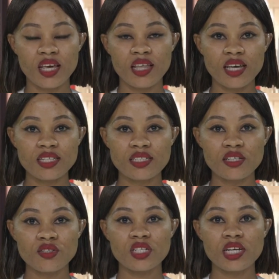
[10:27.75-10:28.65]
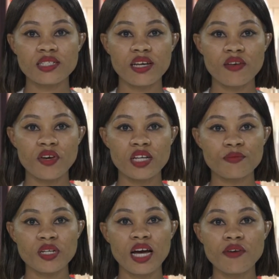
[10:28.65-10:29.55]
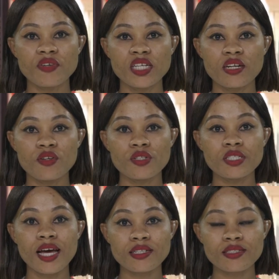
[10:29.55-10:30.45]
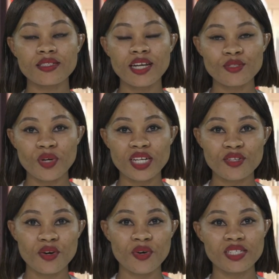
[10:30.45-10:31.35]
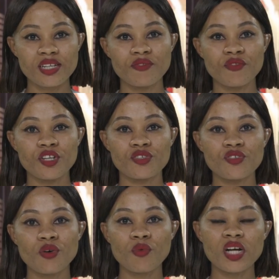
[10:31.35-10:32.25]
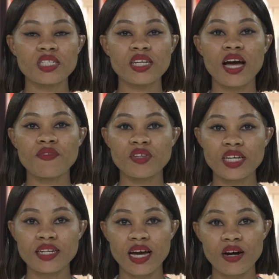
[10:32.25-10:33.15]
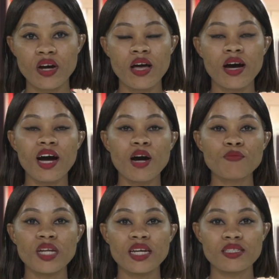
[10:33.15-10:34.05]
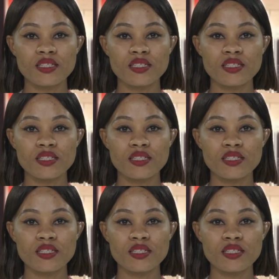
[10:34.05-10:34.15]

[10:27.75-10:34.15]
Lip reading: This is your digital first Pan-African network, TOS Television. You're watching Africa Now. Up next is